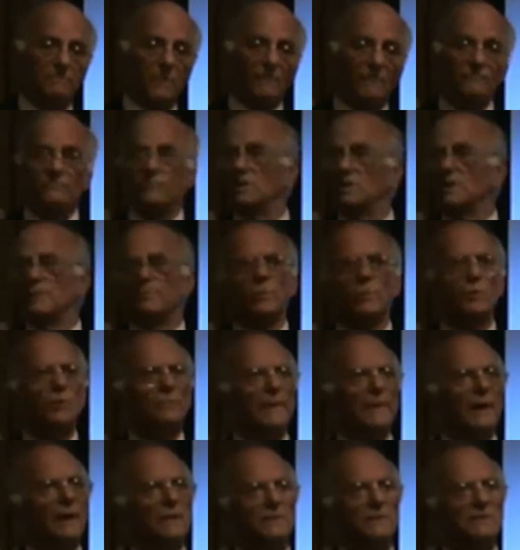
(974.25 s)
I've written a book
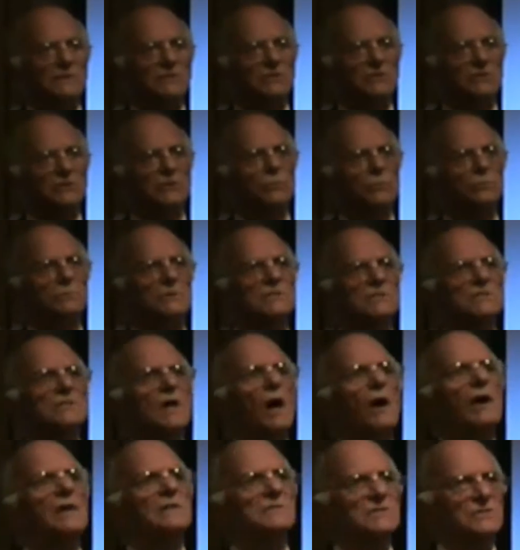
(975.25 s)
about this, it's called The
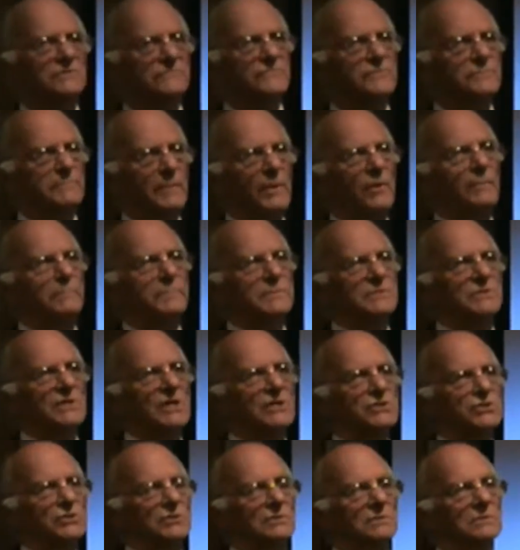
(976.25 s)
Science of Spirit
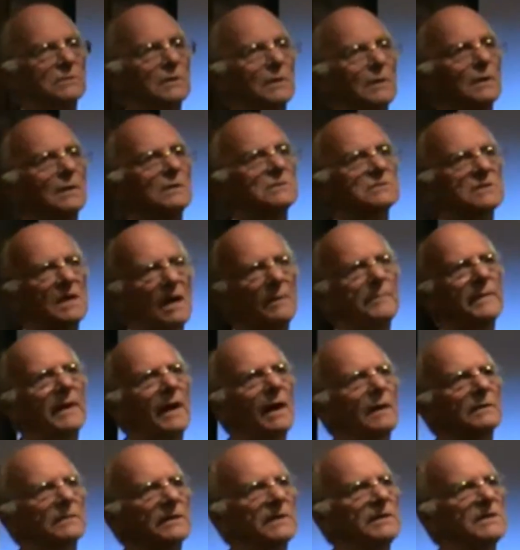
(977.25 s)
Possession
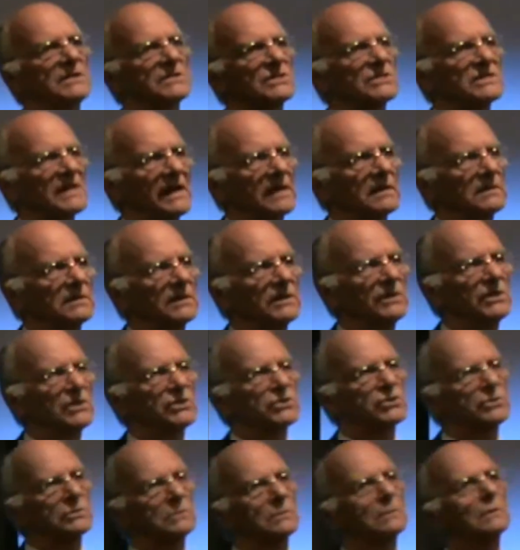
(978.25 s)
coming out in its second
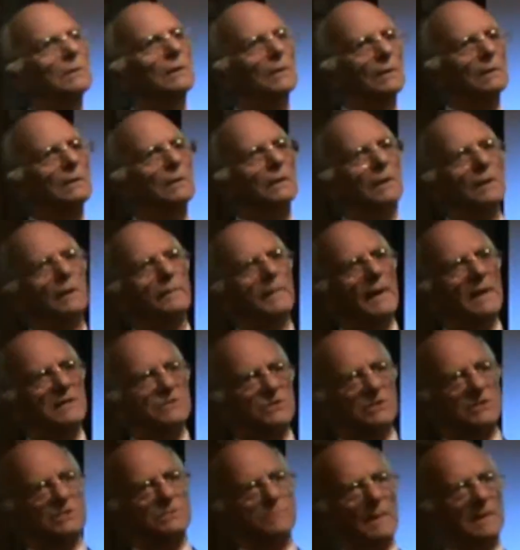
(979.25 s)
edition in
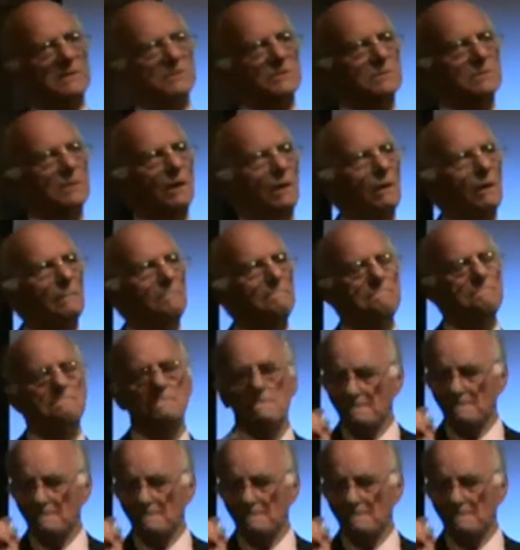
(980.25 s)
about six months' time.